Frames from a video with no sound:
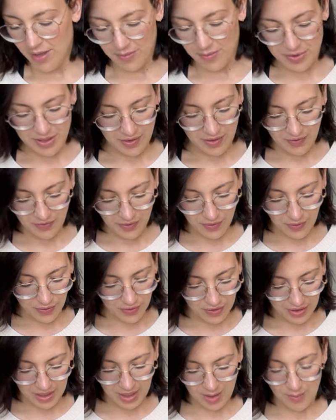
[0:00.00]
So if you
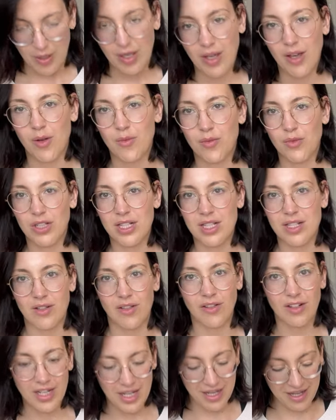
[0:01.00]
couldn't hear me, I'm really
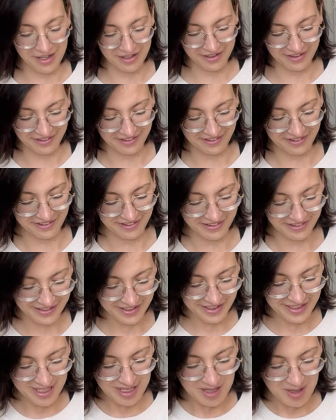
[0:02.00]
sorry.
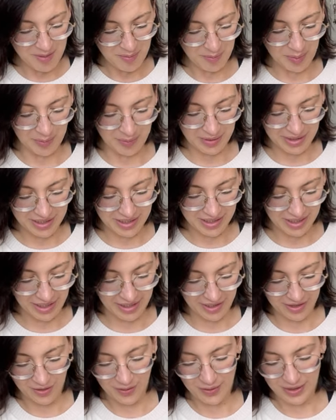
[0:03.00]
I'm gonna,
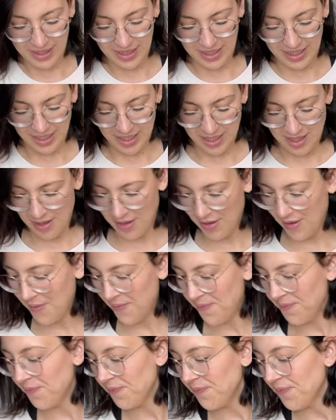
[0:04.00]
yeah, quickly
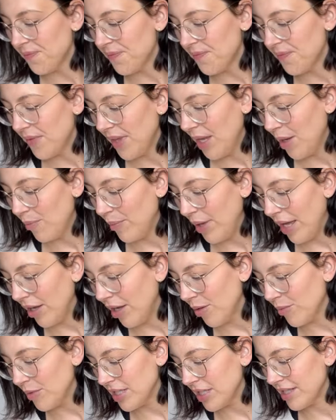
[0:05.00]
pack
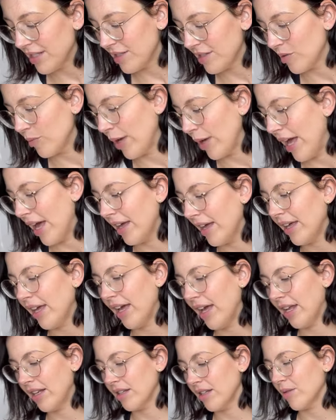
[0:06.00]
up this little bag
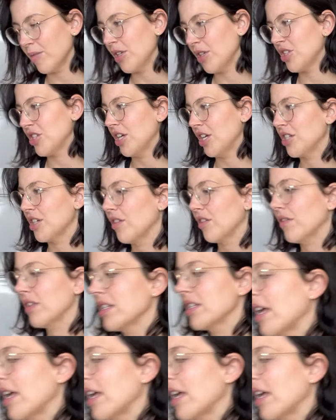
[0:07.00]
and I'm gonna change out of this